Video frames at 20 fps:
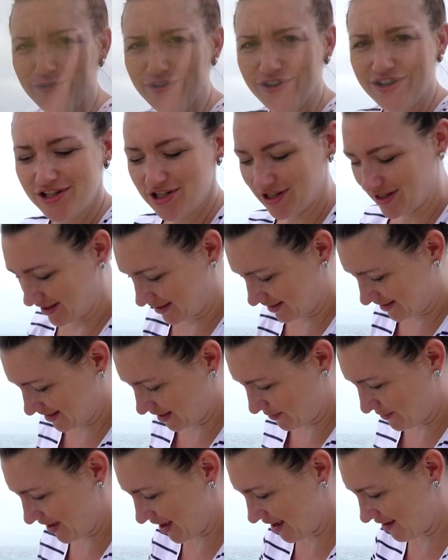for each other
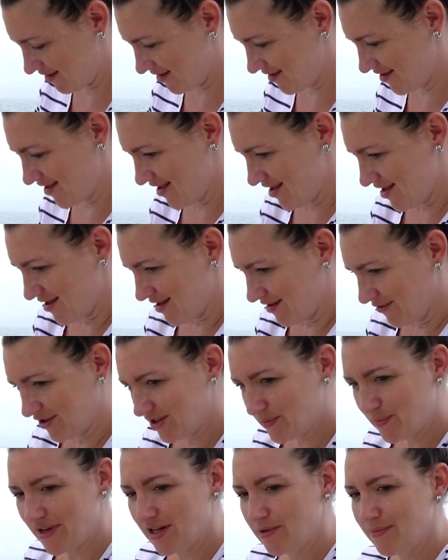somehow
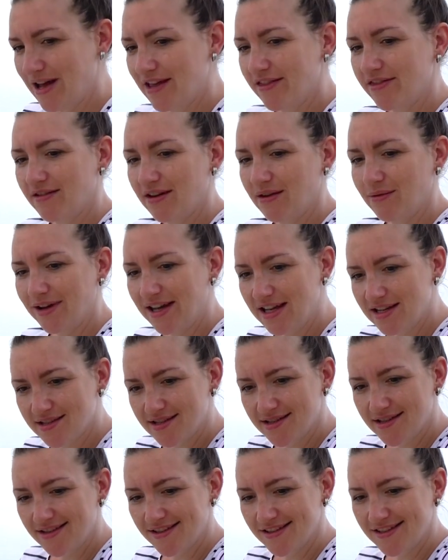we spent about three
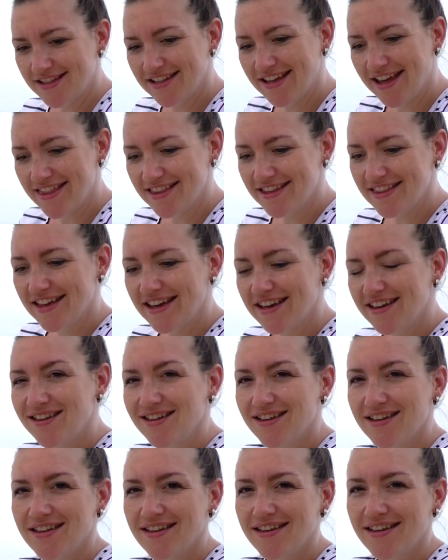weeks together there
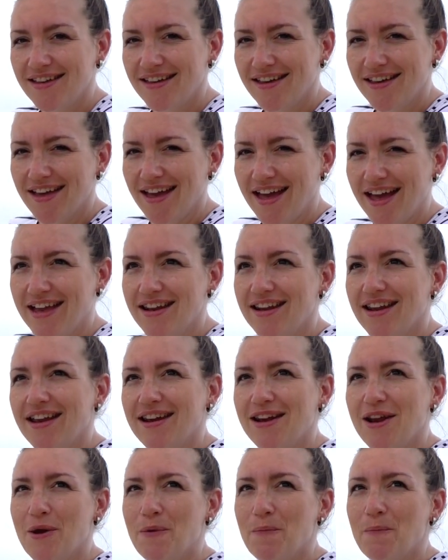and
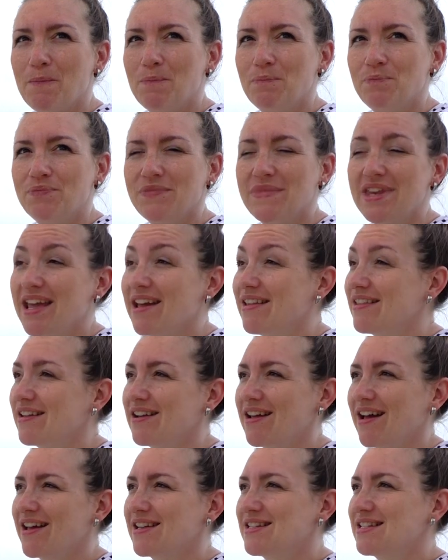then um, yeah and
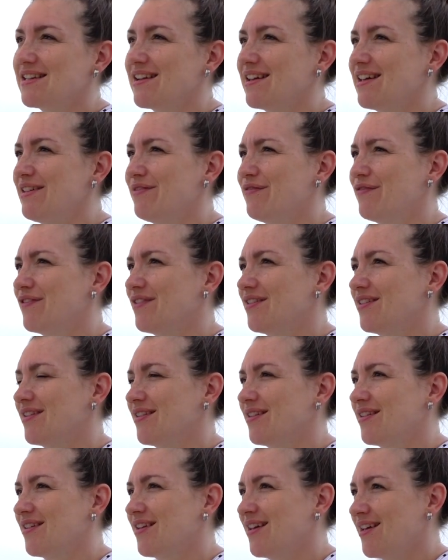then I had to leave
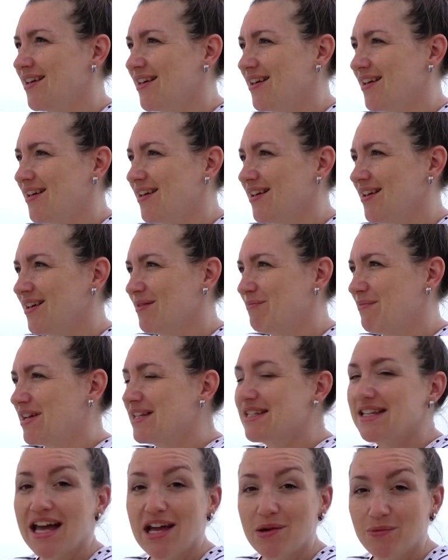
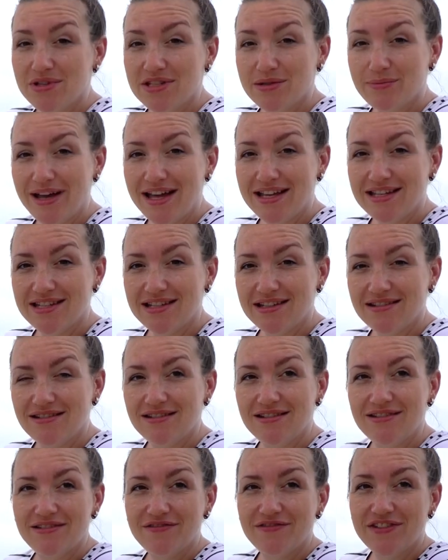my dad was about
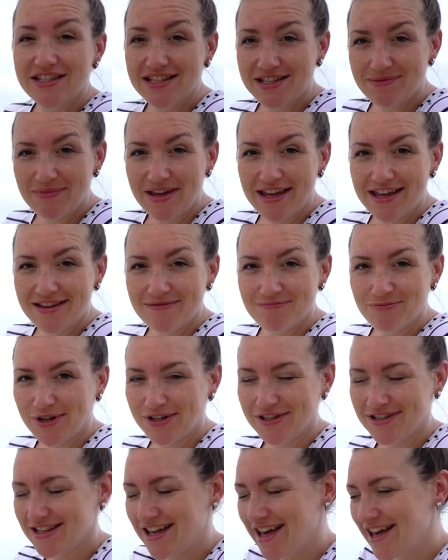to visit me in
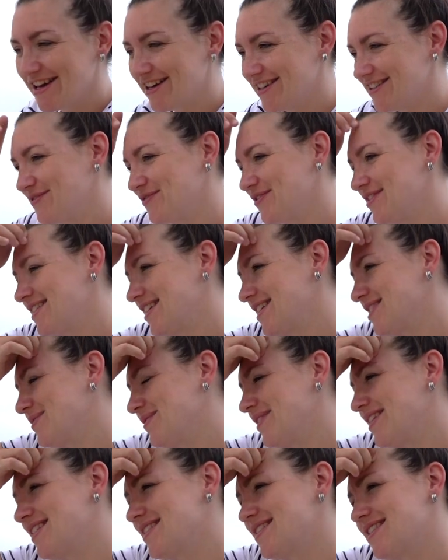Buenos Aires for six
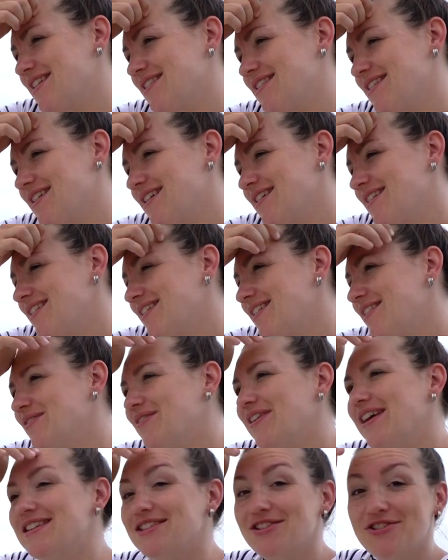weeks I uh,
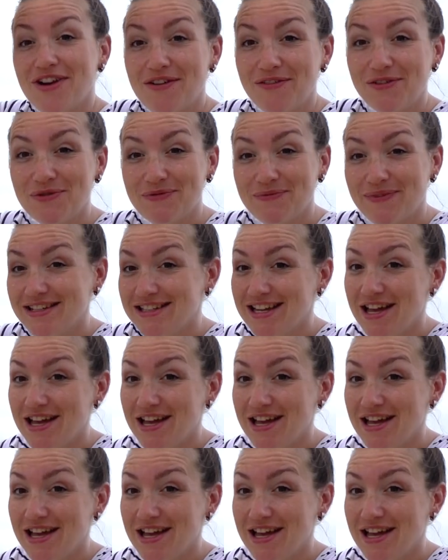went and traveled with my